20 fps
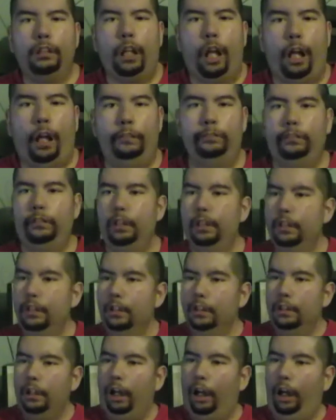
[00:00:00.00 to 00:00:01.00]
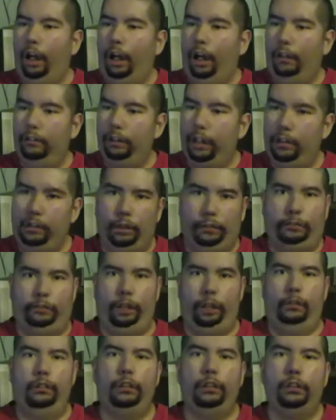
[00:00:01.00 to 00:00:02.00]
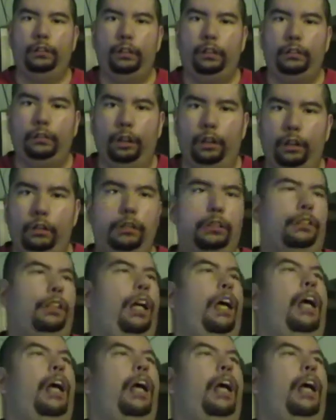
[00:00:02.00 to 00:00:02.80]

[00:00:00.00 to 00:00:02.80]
not. Is it better than the first?